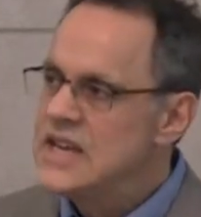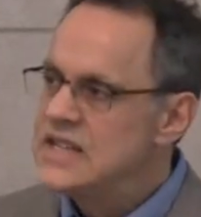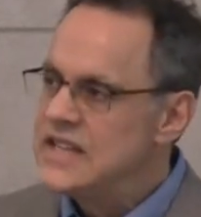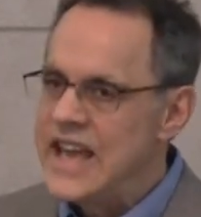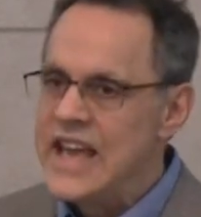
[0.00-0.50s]

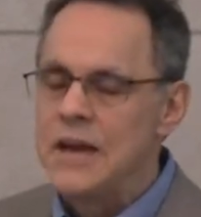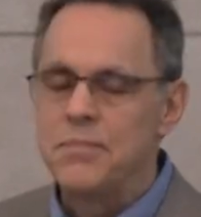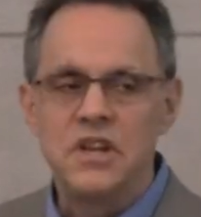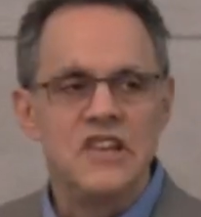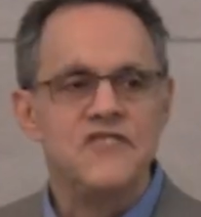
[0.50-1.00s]
Today, I
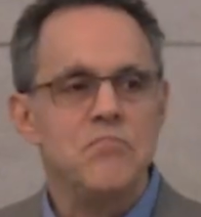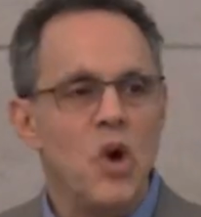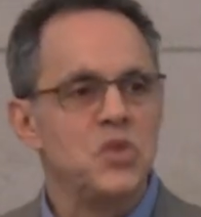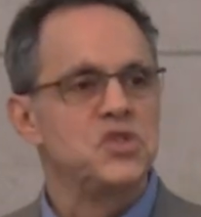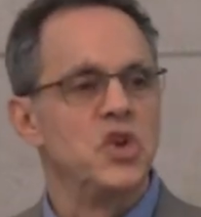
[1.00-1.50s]
believe
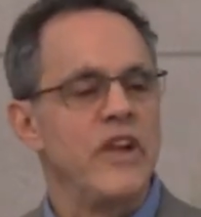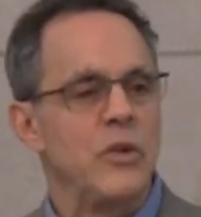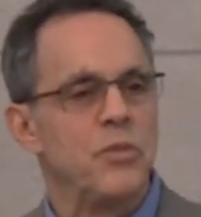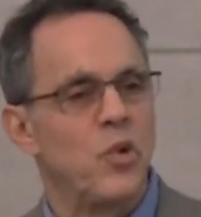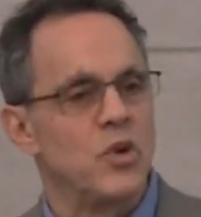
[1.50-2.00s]
most survey
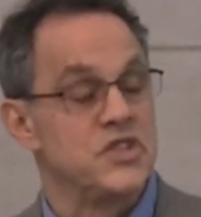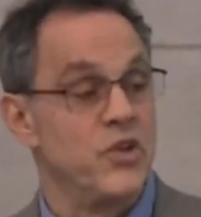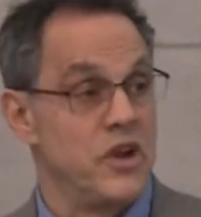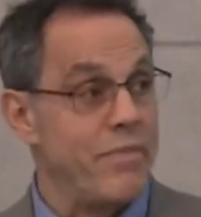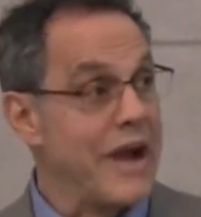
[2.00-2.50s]
reports
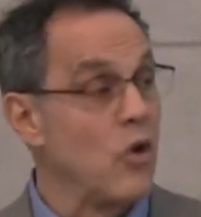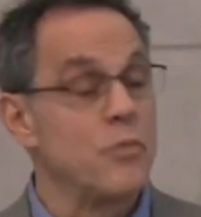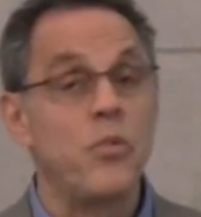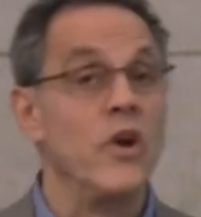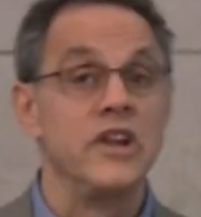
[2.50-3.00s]
are in a
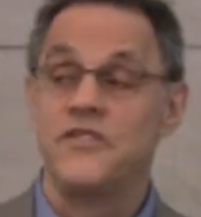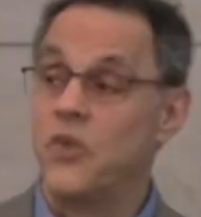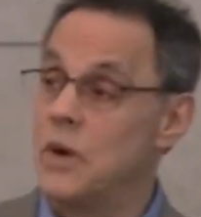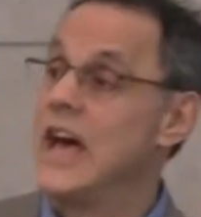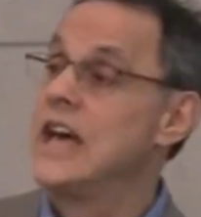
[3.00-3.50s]
PowerPoint
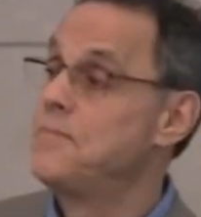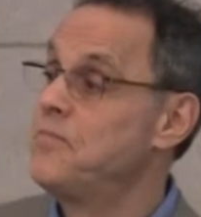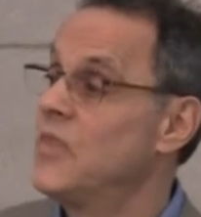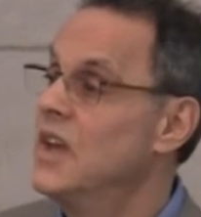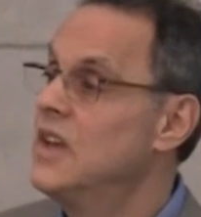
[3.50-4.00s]
format.
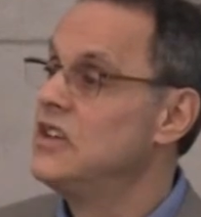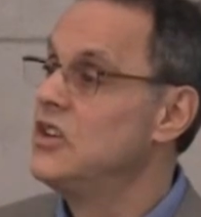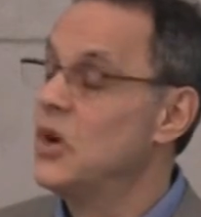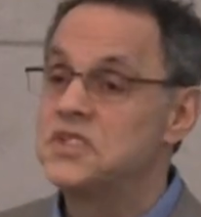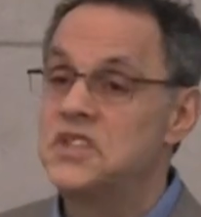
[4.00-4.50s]

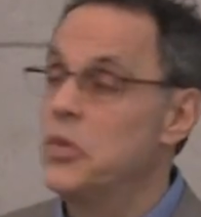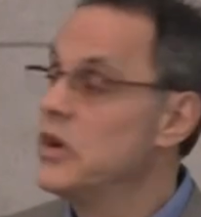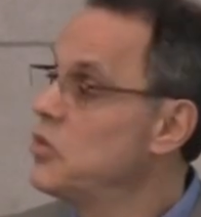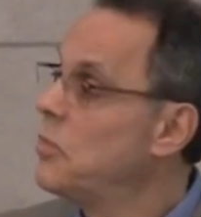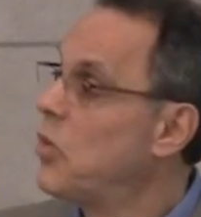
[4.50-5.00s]
You don't see
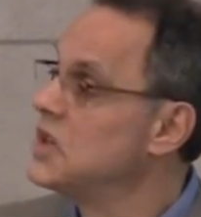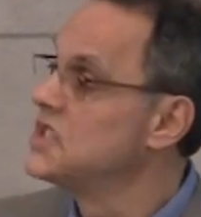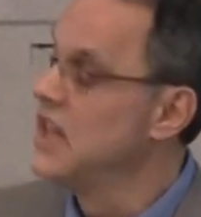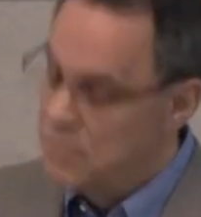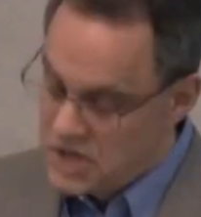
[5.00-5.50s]
written
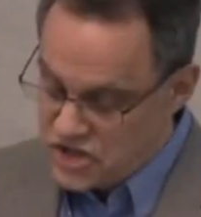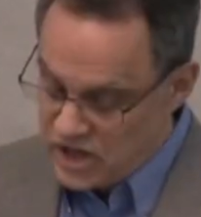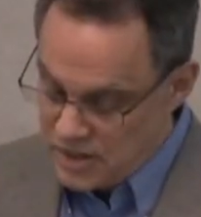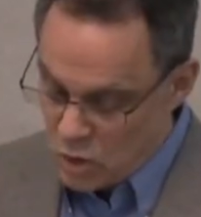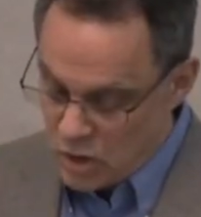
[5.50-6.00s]
reports that much
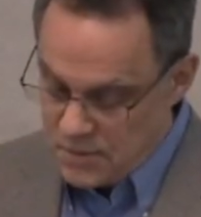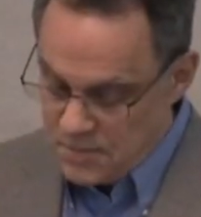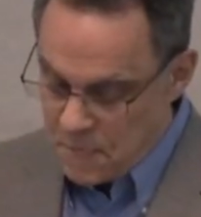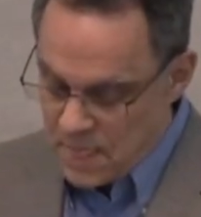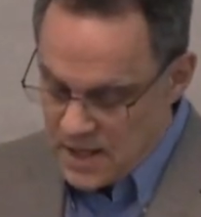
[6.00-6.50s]
anymore.
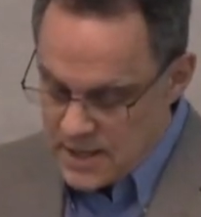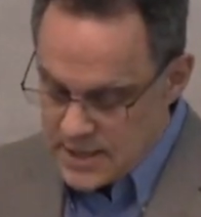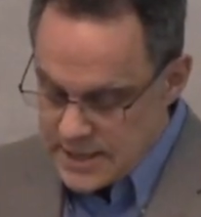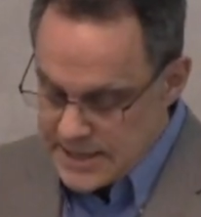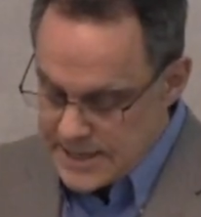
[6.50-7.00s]

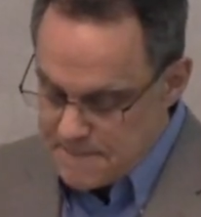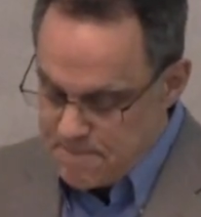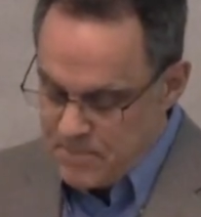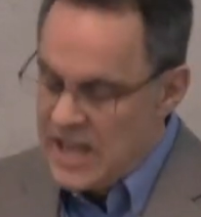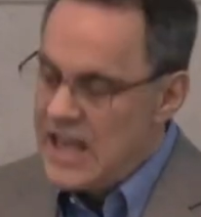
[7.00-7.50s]

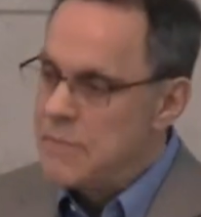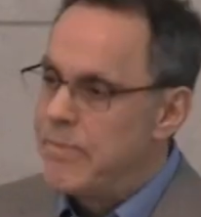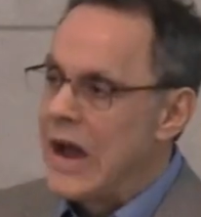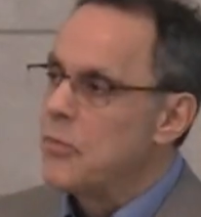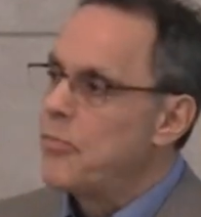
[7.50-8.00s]
And
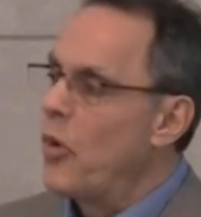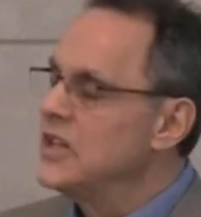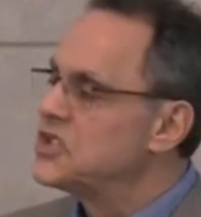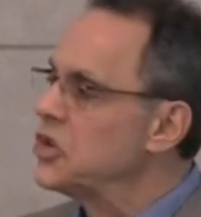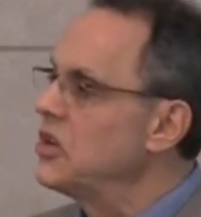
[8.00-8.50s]

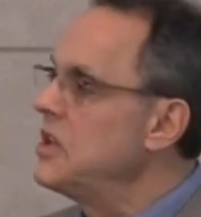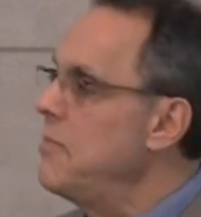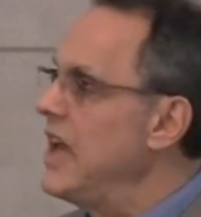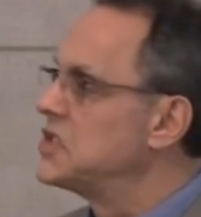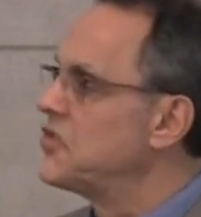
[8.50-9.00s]
PowerPoint certainly
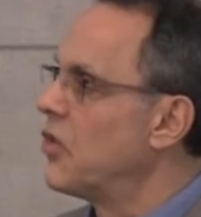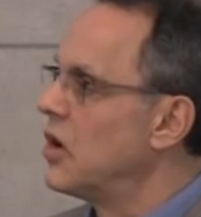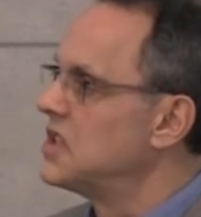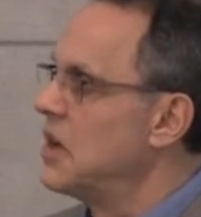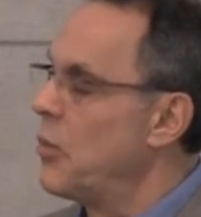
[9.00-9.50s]
makes
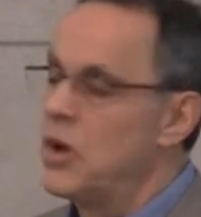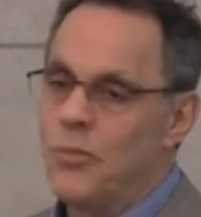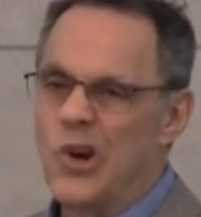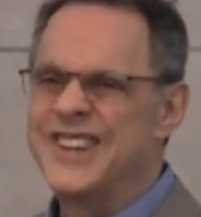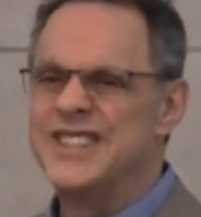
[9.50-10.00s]
for a somewhat
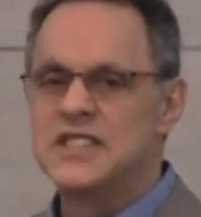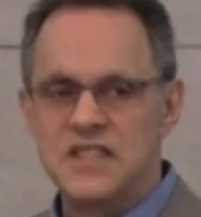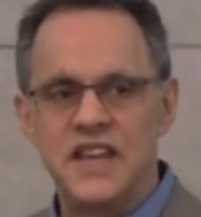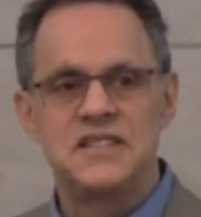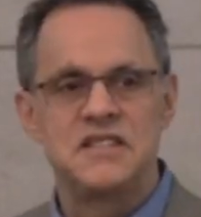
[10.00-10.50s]
more
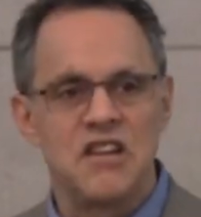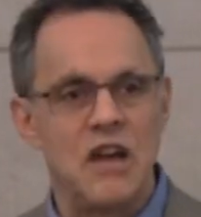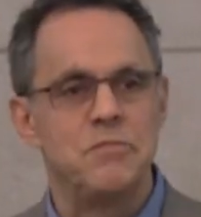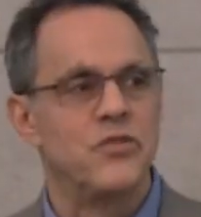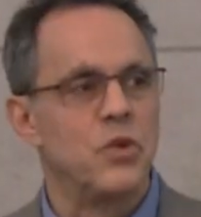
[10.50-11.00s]
concise
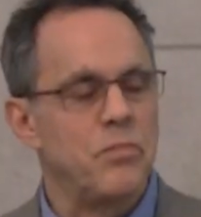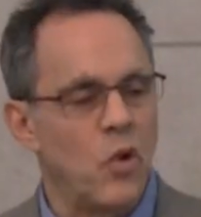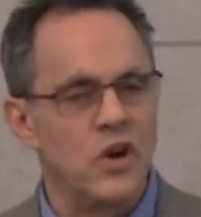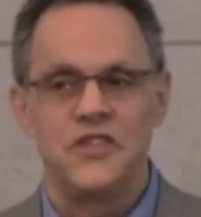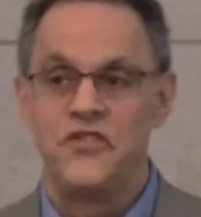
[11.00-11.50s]
type of
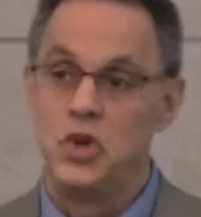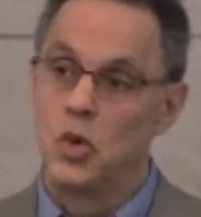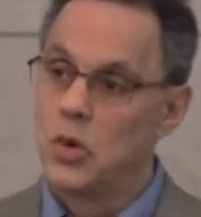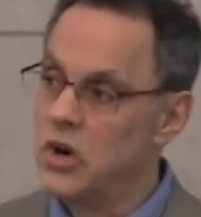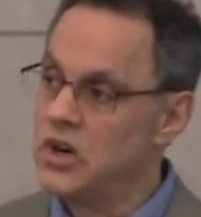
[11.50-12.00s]
report,
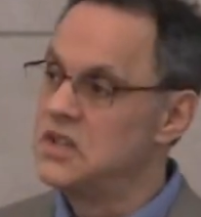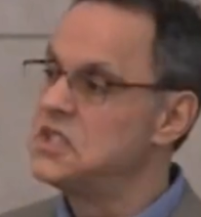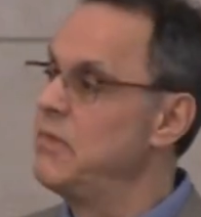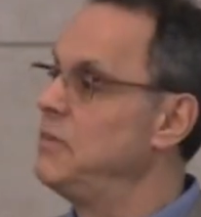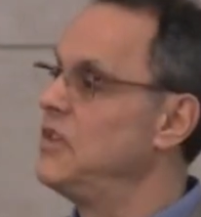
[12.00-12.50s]
fewer
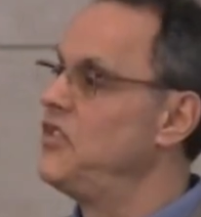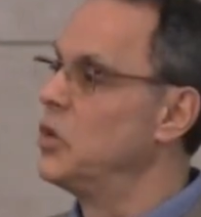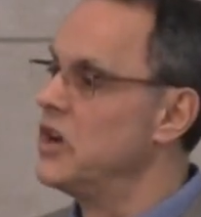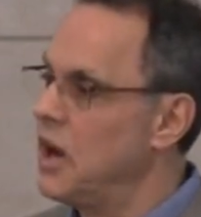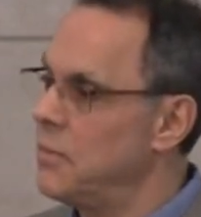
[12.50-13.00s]
words, maybe
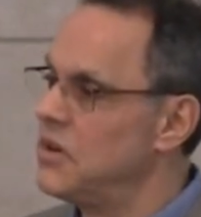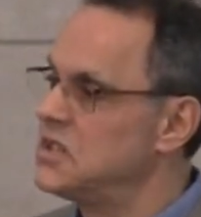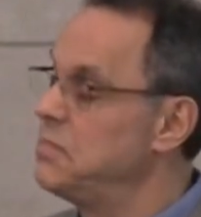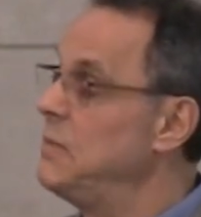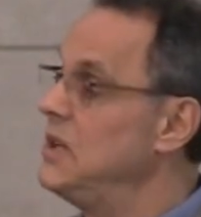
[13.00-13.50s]
fewer
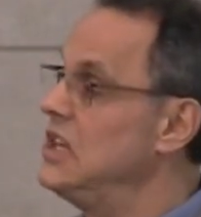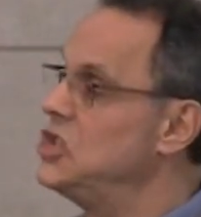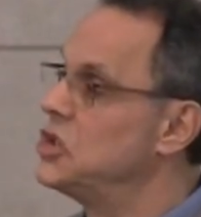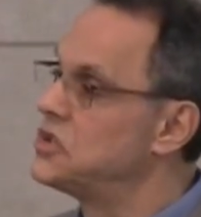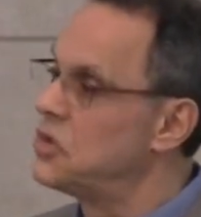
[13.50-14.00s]
numbers, maybe
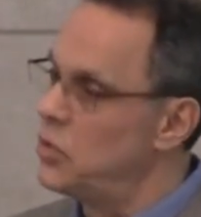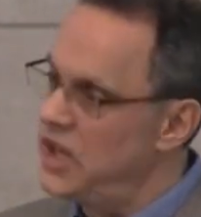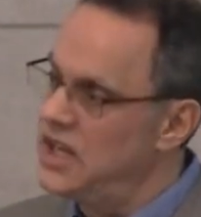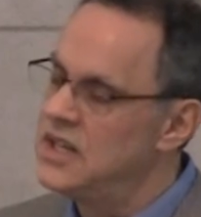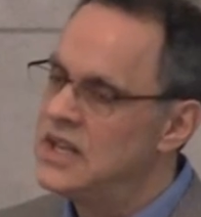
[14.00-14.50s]
easier to
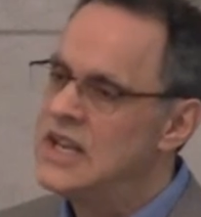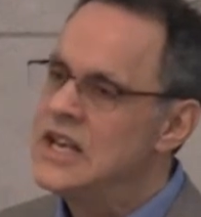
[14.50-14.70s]
read.